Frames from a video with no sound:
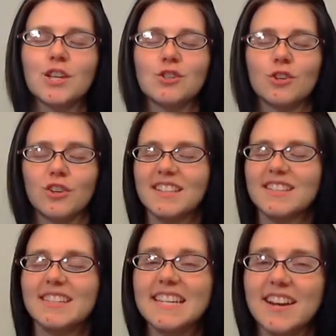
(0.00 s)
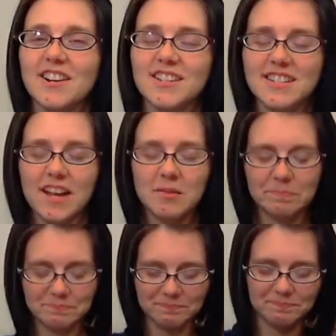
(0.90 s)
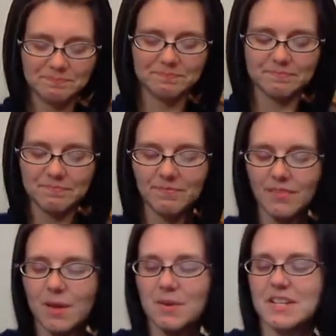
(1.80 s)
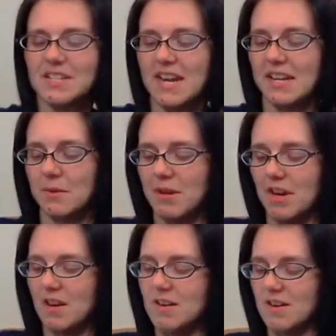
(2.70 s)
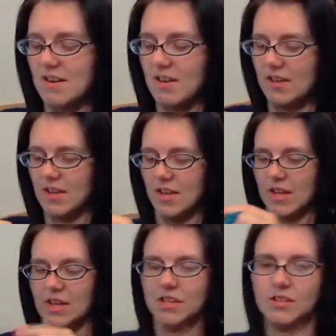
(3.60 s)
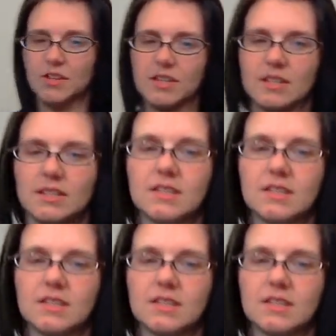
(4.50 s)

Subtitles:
So it's Diersta. I'm going to stand up here so you can